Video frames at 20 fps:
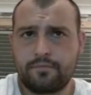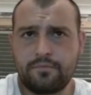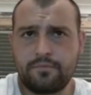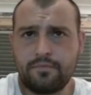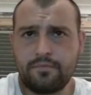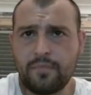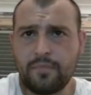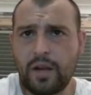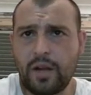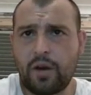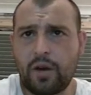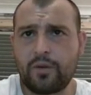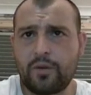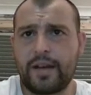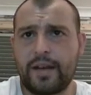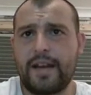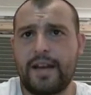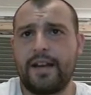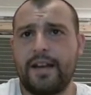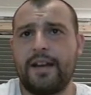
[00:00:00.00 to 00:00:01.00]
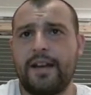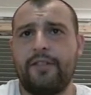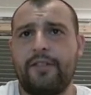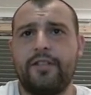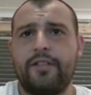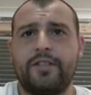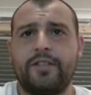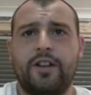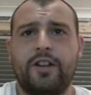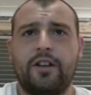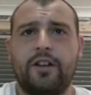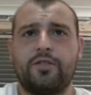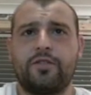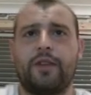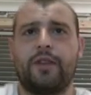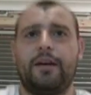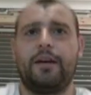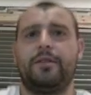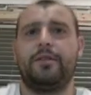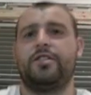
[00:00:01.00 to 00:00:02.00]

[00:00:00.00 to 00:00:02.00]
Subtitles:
Okay, you can get rid of the start square bishop,